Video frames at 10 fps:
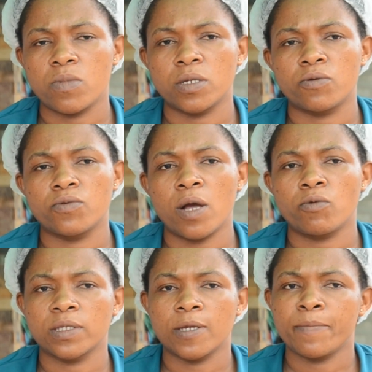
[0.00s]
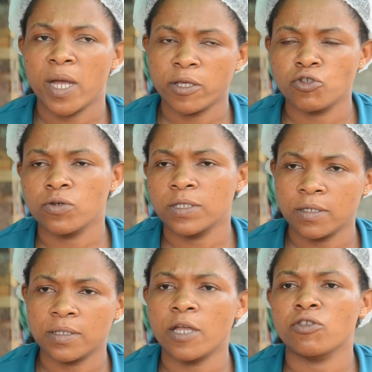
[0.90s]
buli lunaku zemba
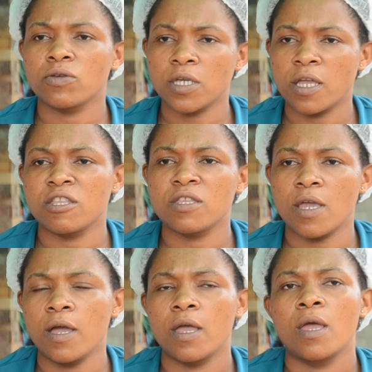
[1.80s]
njosheza njokya 4